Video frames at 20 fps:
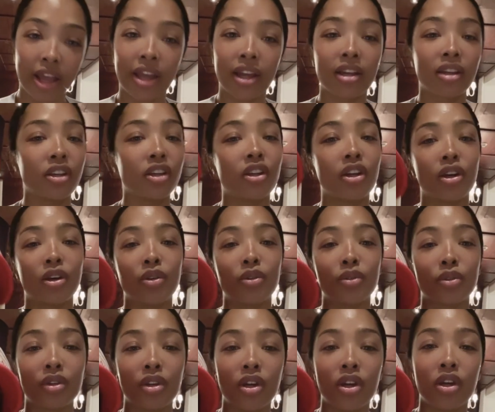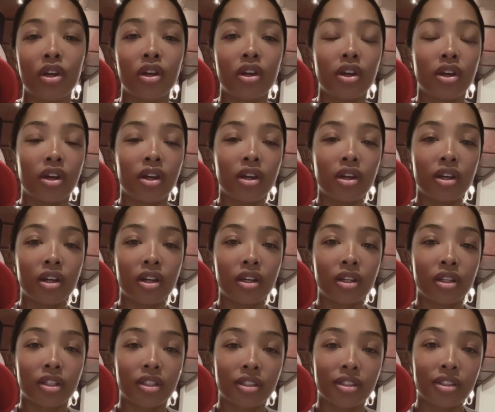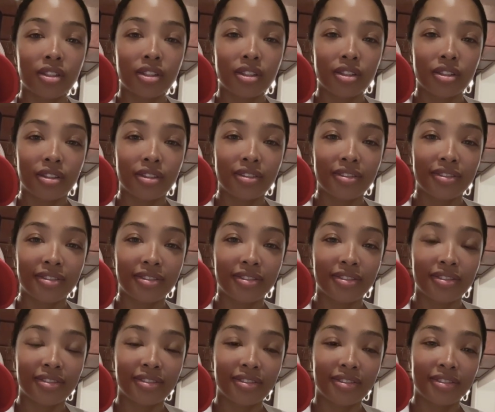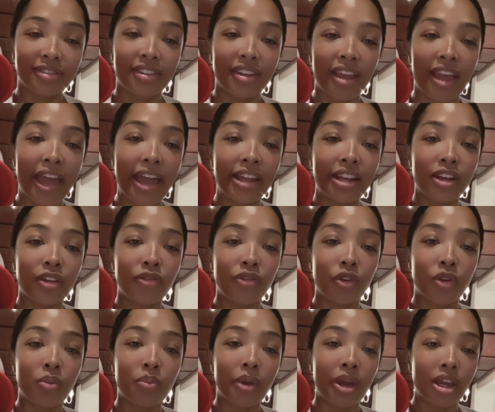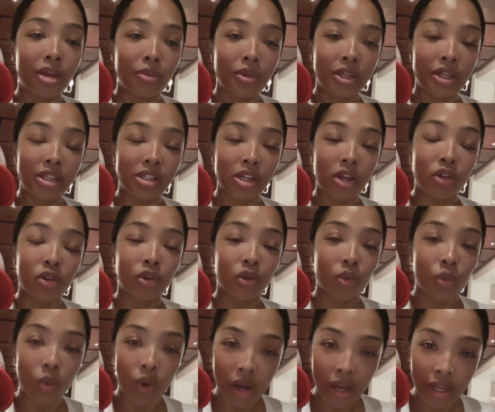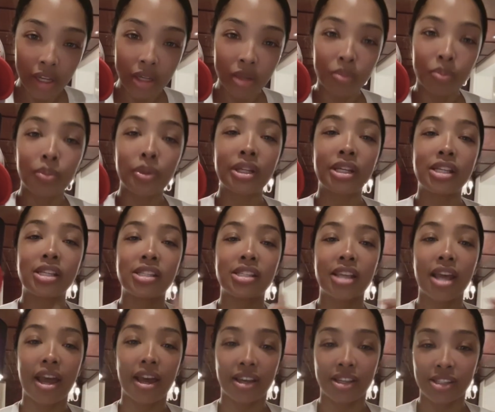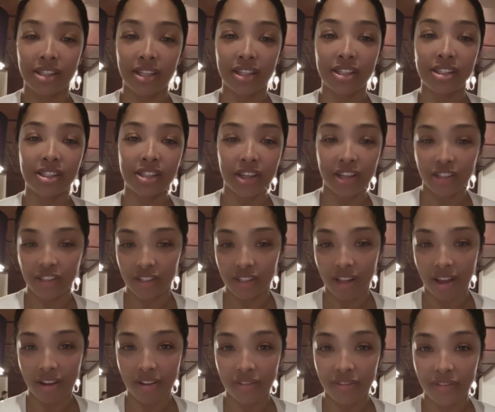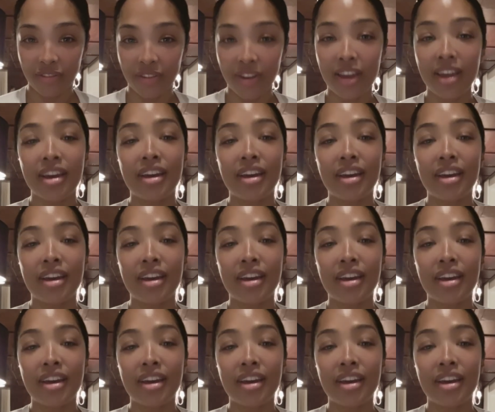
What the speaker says: So if you're 21 you know. And younger, please exit stage left. And if your baby is under one, please exit stage left.